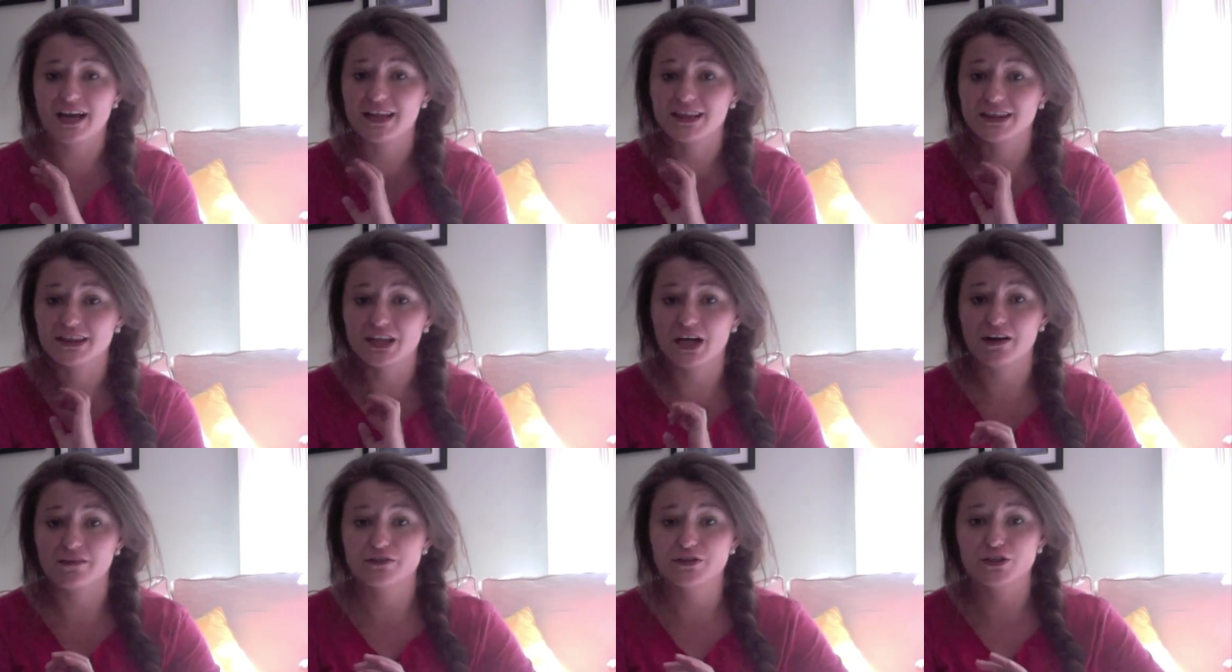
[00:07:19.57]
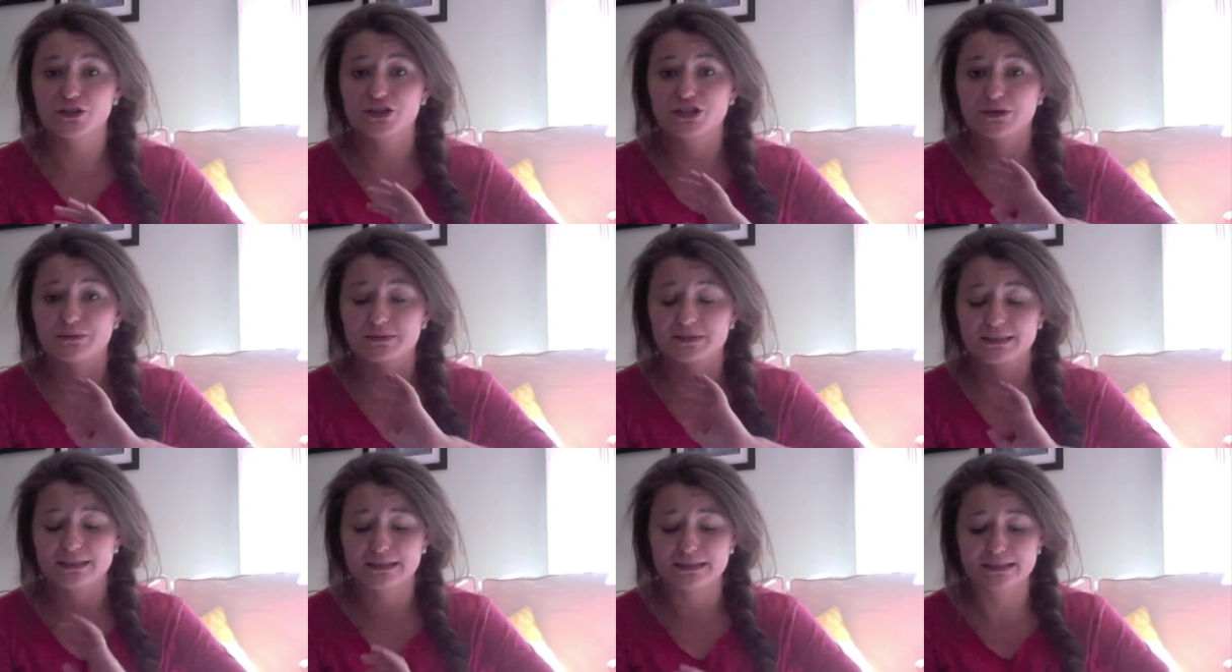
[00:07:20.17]
I loved her. She
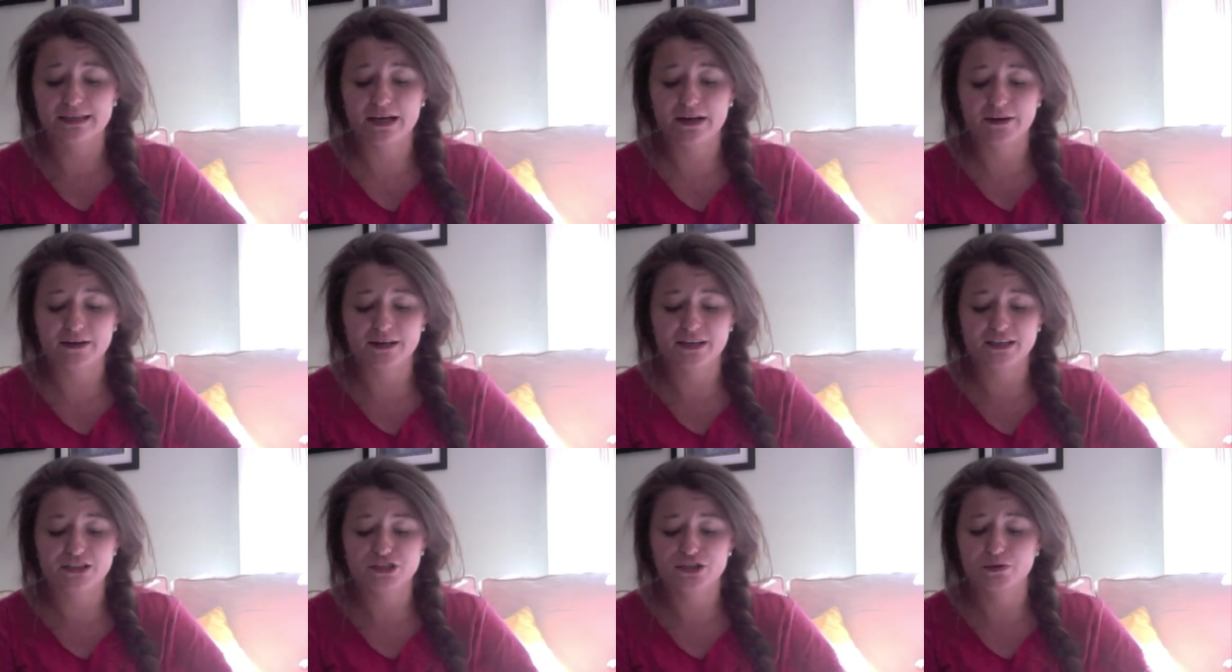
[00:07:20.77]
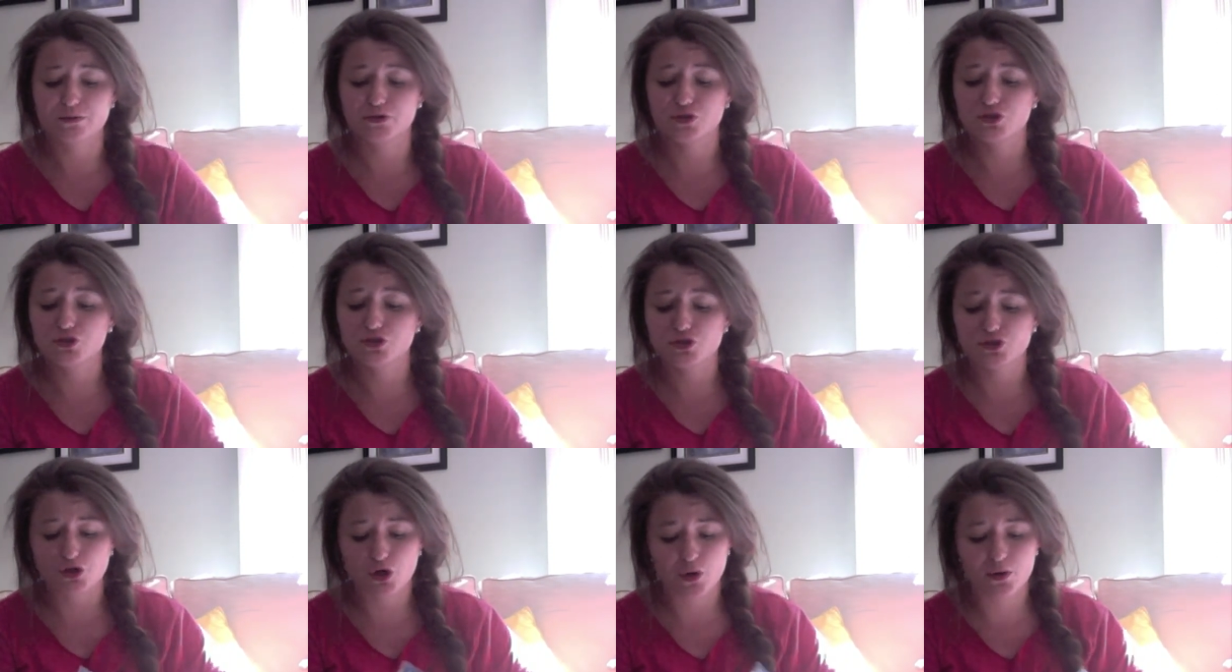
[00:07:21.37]
was hilarious. She was
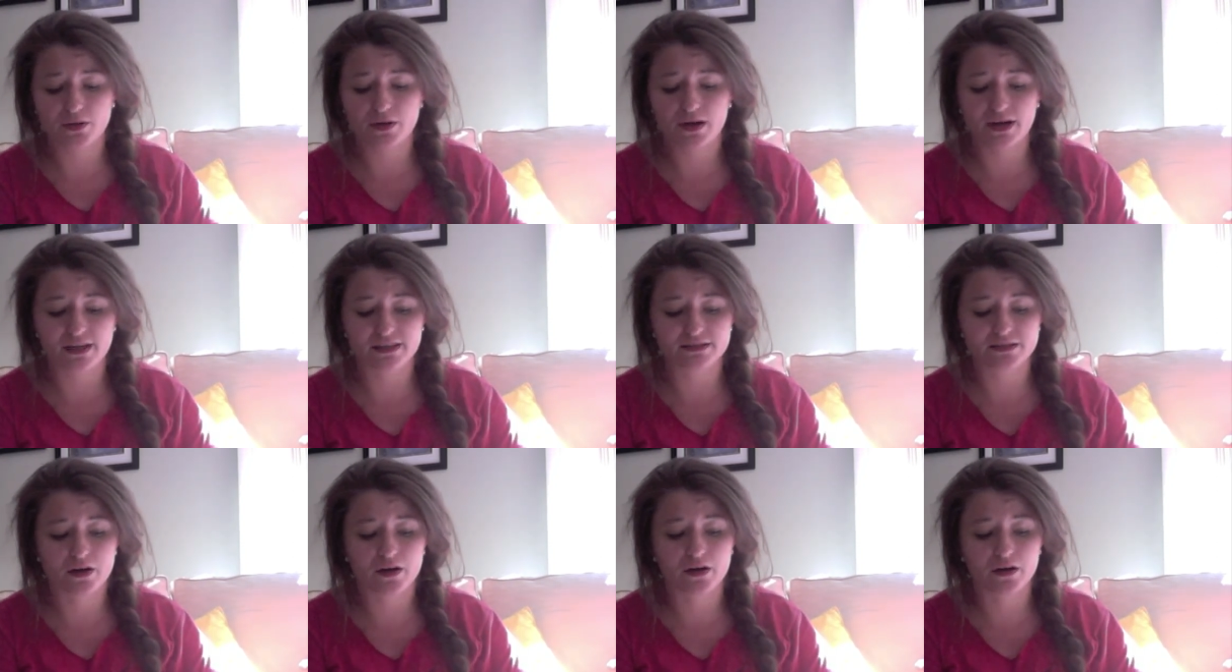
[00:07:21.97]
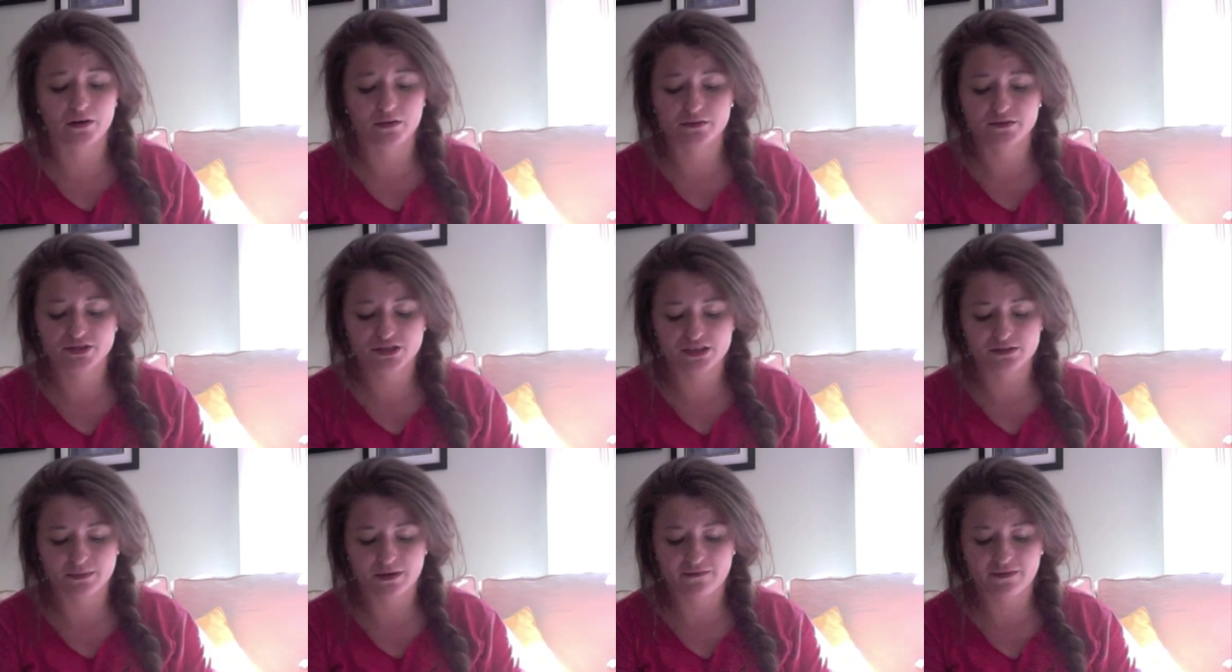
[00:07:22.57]
so nice. Oh,
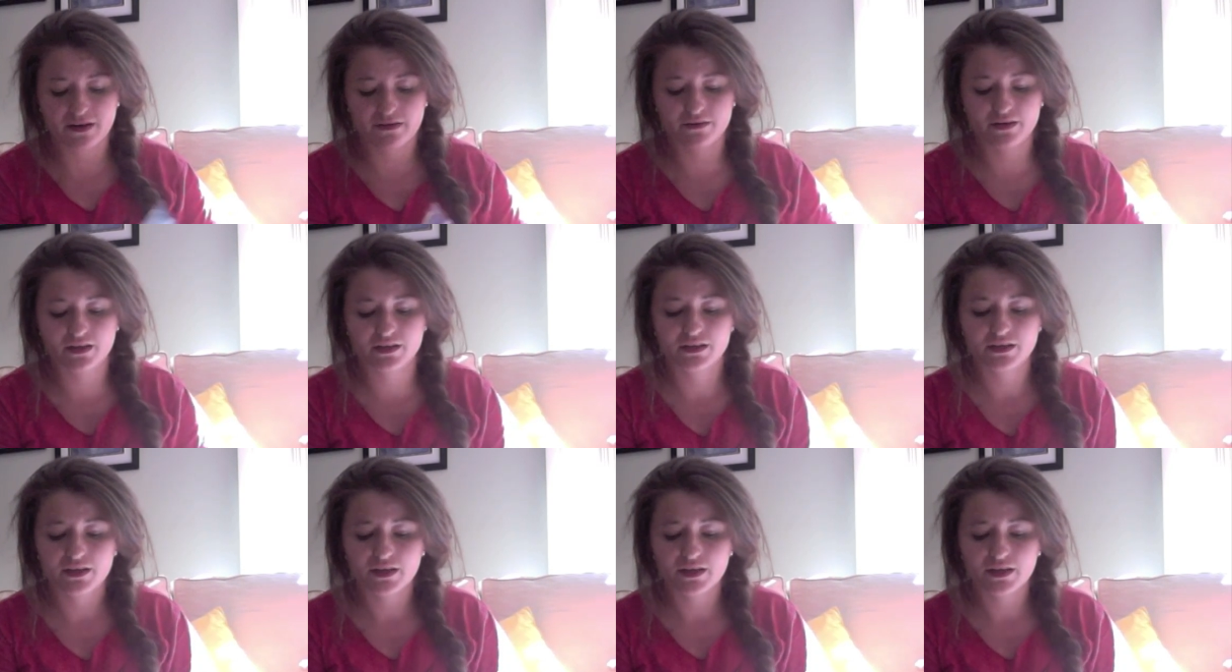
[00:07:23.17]
she's my favorite.